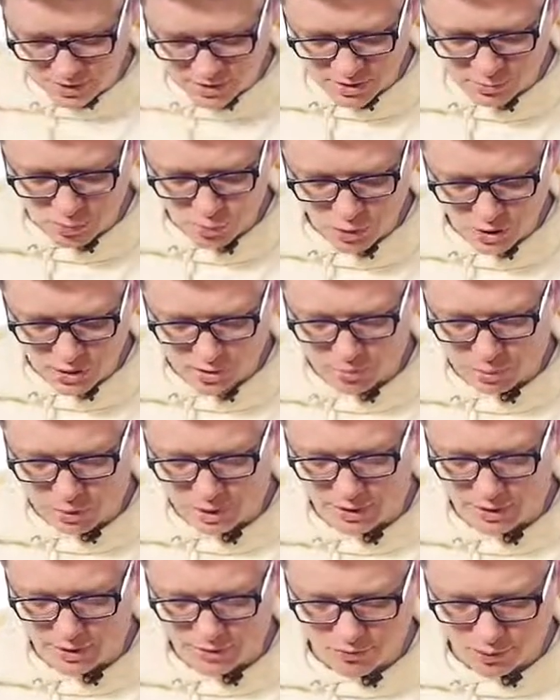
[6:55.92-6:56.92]

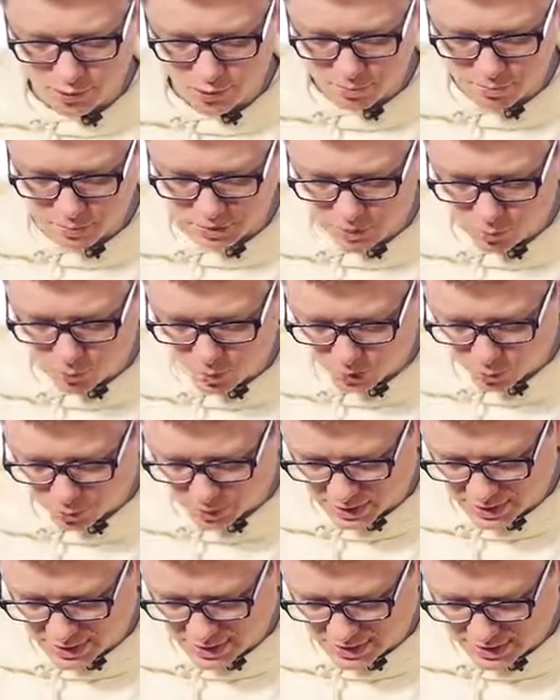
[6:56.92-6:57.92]
multiplier for b, what
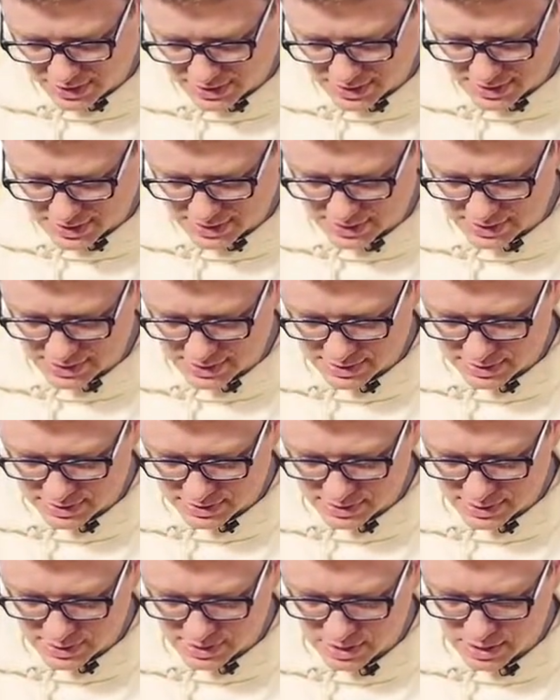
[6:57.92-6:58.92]
we get is that
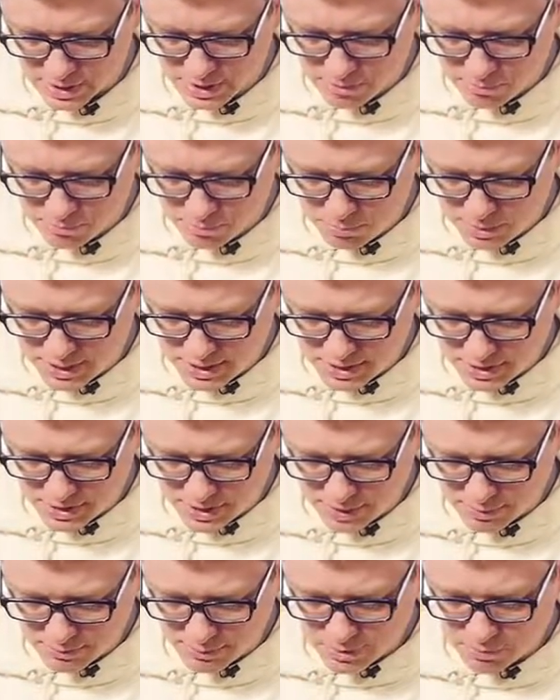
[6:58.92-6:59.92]
this is b
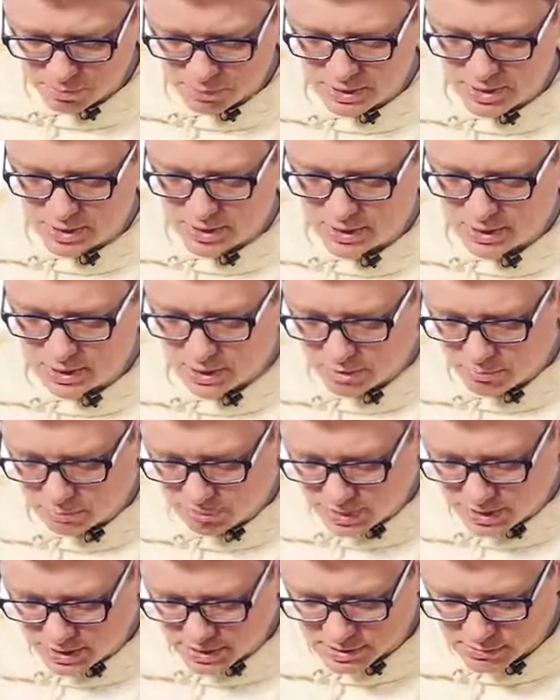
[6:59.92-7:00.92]
times p
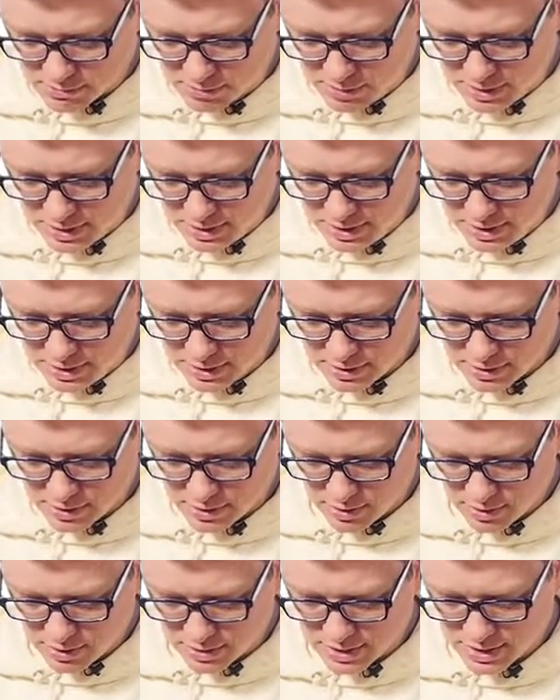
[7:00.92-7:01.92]
plus b,
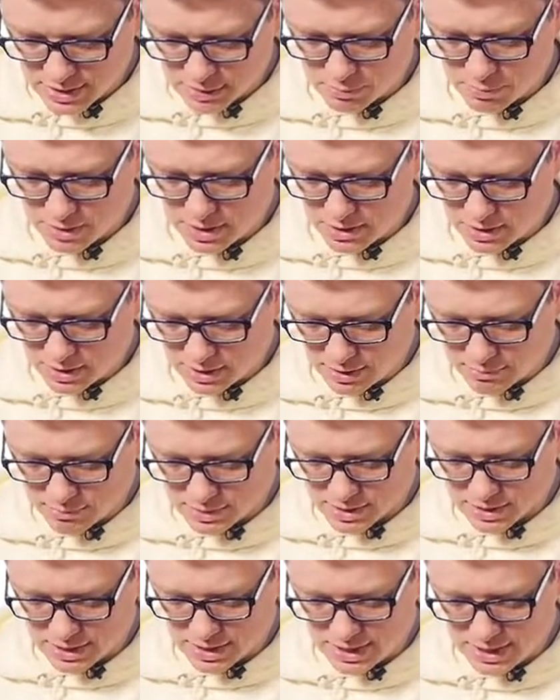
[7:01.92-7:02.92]
this b
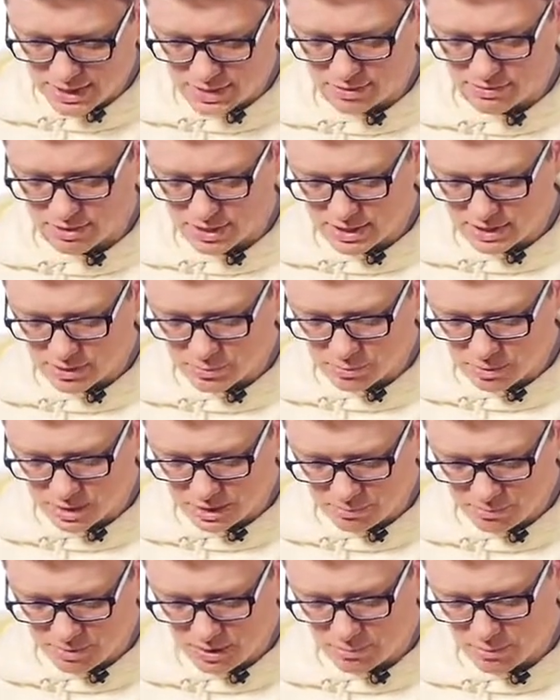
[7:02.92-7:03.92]
times a divided
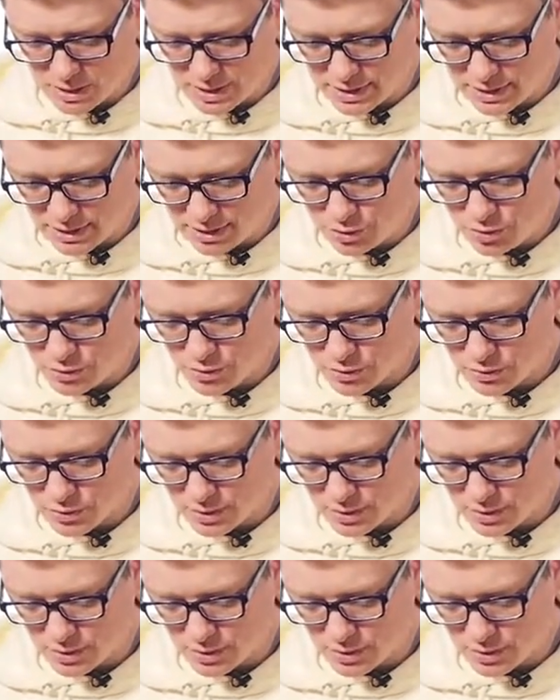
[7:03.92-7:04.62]
by b by q.